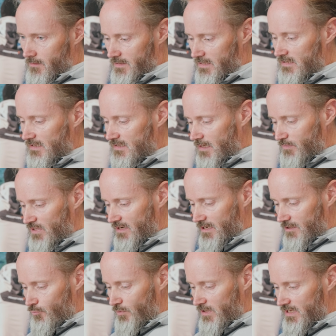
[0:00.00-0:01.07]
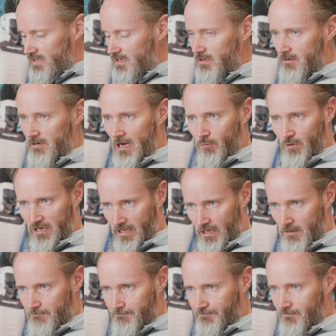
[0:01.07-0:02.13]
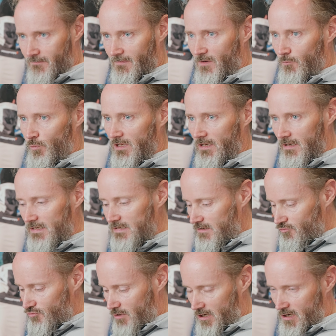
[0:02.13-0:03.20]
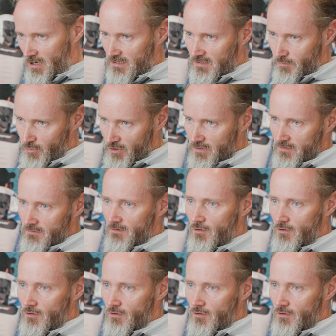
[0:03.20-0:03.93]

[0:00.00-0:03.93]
This is something that we hear now and then we listen to our customers